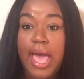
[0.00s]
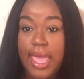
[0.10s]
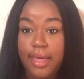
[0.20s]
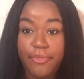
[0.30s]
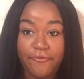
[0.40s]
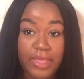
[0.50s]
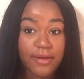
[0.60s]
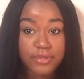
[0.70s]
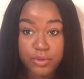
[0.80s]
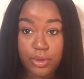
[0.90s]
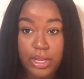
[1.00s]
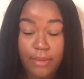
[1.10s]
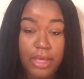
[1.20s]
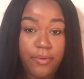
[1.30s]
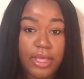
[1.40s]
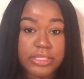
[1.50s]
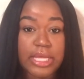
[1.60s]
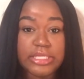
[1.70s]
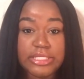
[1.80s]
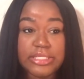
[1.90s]
I am a fan of sewing down my wigs.
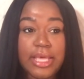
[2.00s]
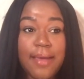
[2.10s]
I just